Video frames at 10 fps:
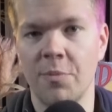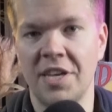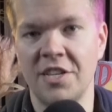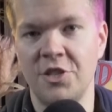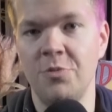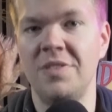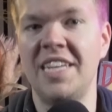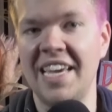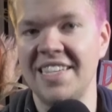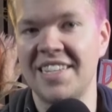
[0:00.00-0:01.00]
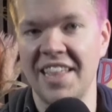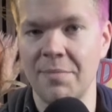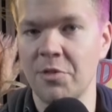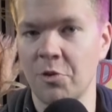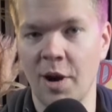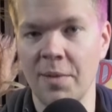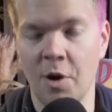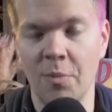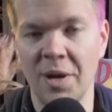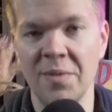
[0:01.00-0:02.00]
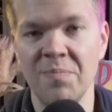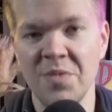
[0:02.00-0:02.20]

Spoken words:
because you dazed them at the right moment,